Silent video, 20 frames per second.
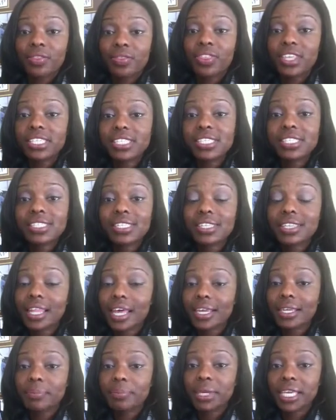This isn't
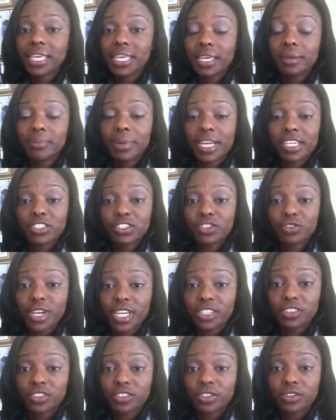like being hit by a
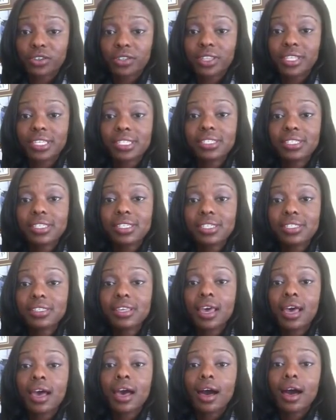stranger. This is
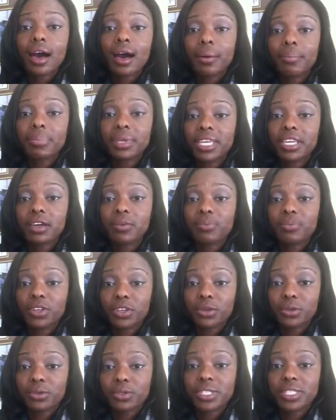being
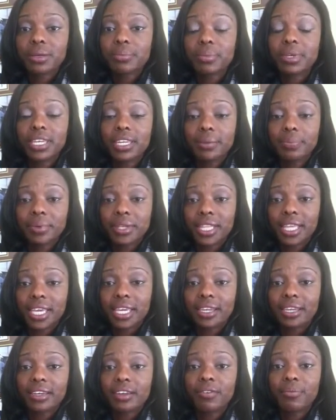abused,
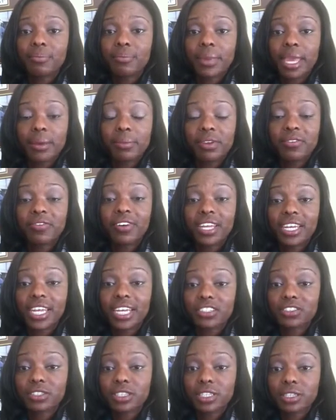manipulated, maybe
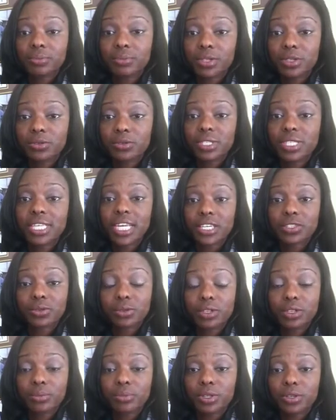financially abused,
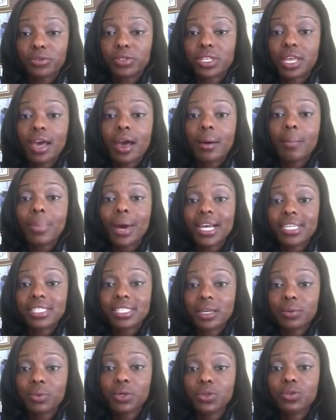sexually abused by
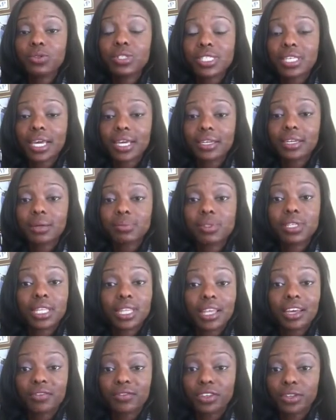someone who signed up to
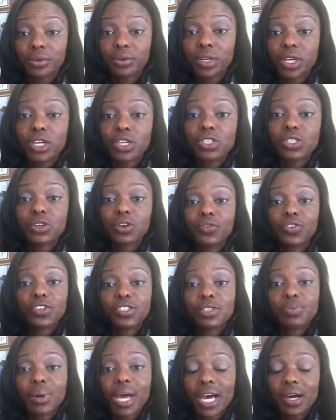love you. So if your
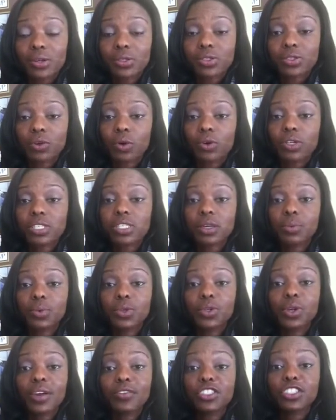spouse or
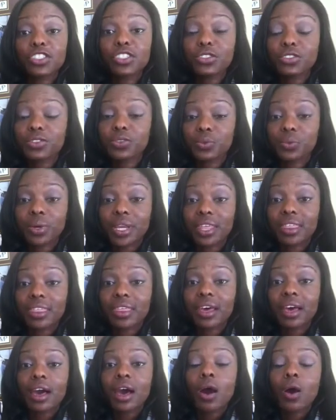someone you have children with,
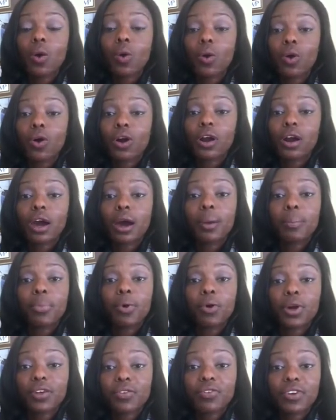or a
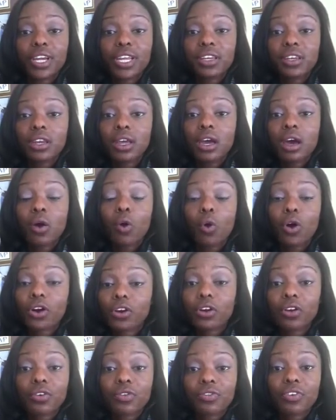boyfriend or
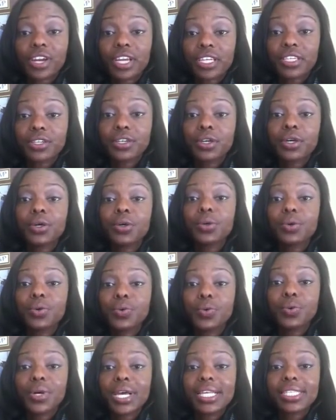girlfriend
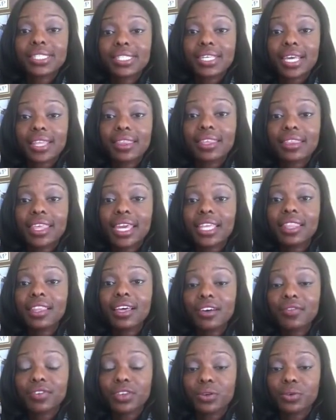who has said that they
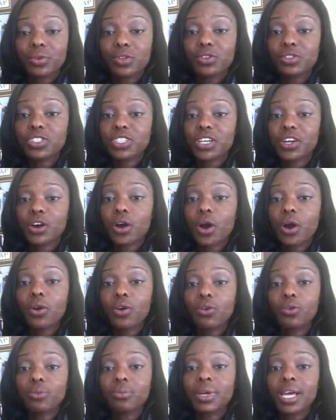love you, you share a
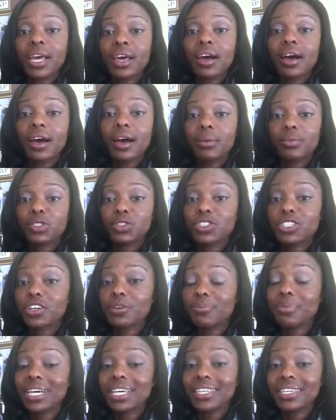home, you
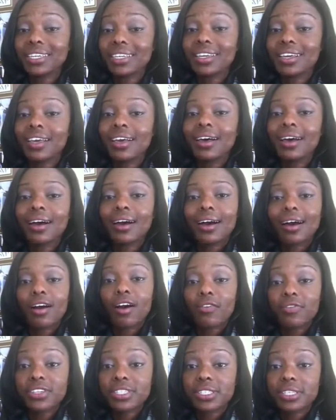share money,
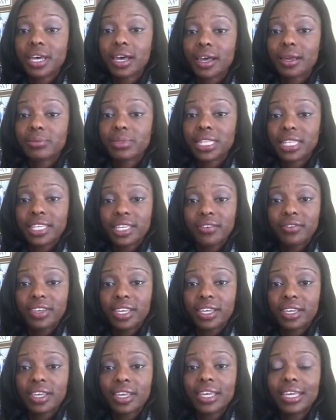oftentimes
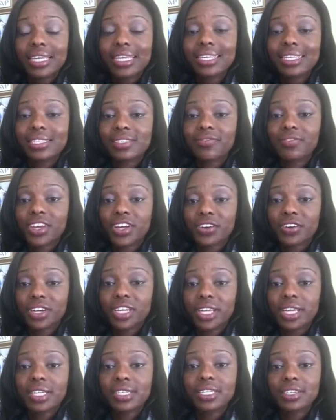leaving is
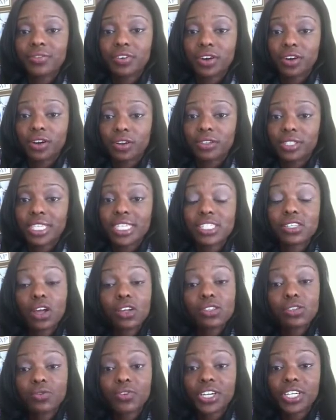very difficult. It's
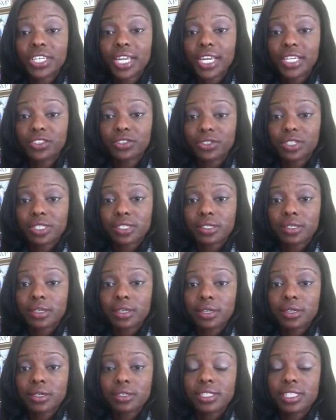also very dangerous.
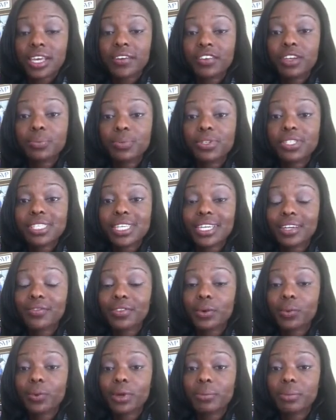70% of
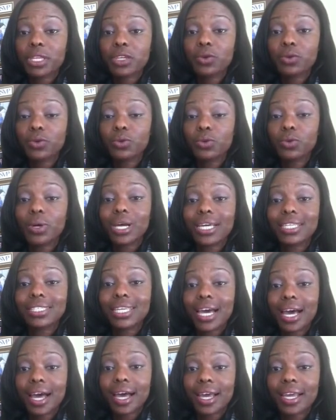the women who
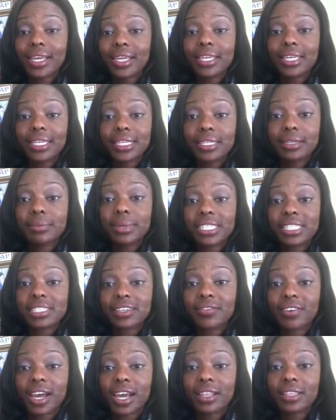die in
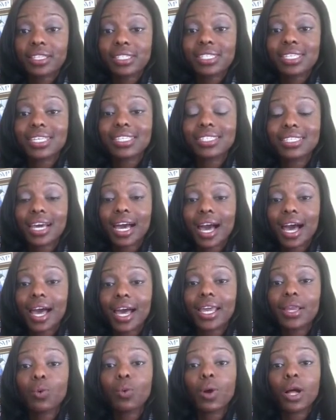domestic violence
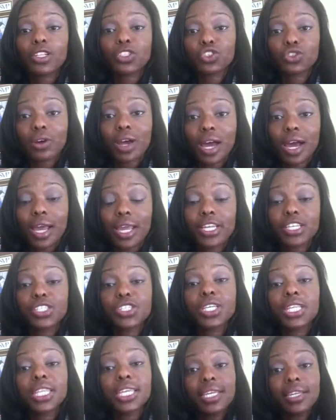die while trying
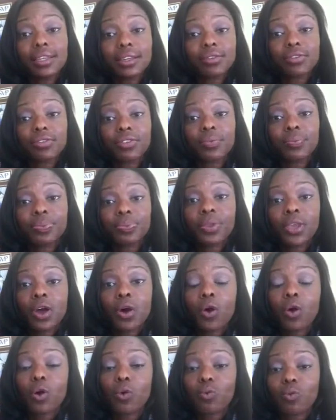to leave
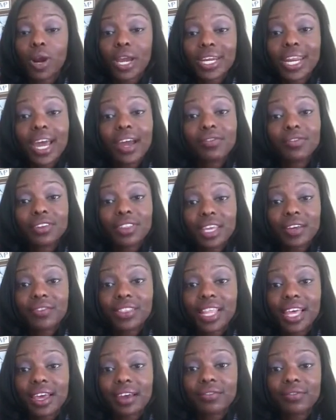or right after they've
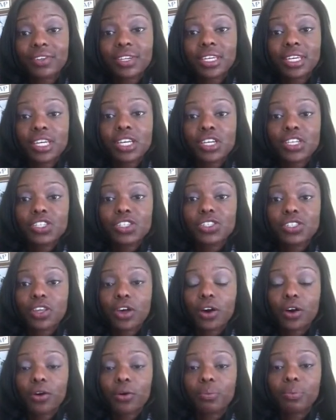left.
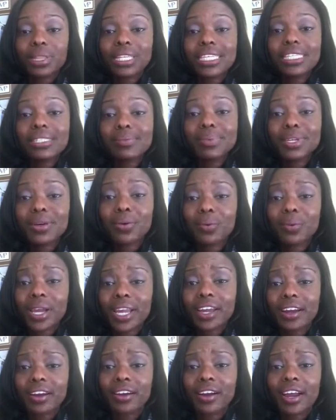So please be
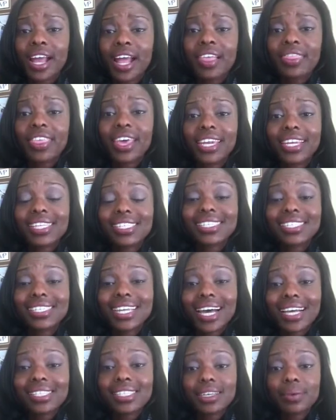aware that it's
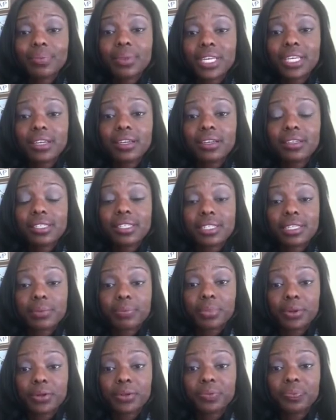not something
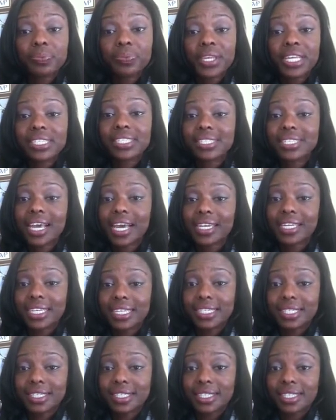simple, it's not
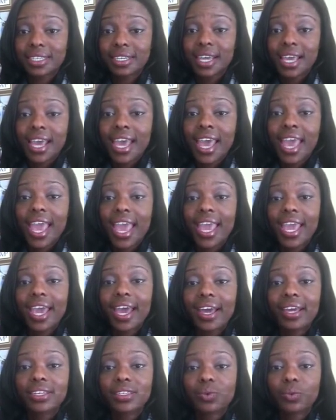easy,
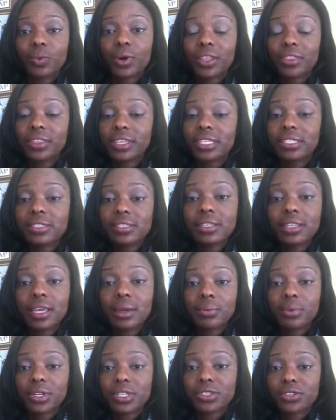and what these
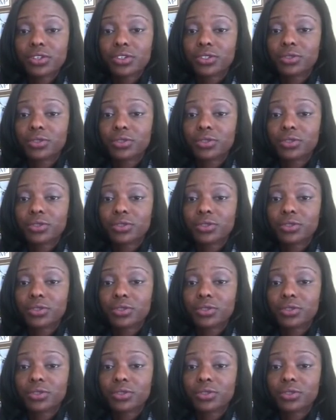celebrities are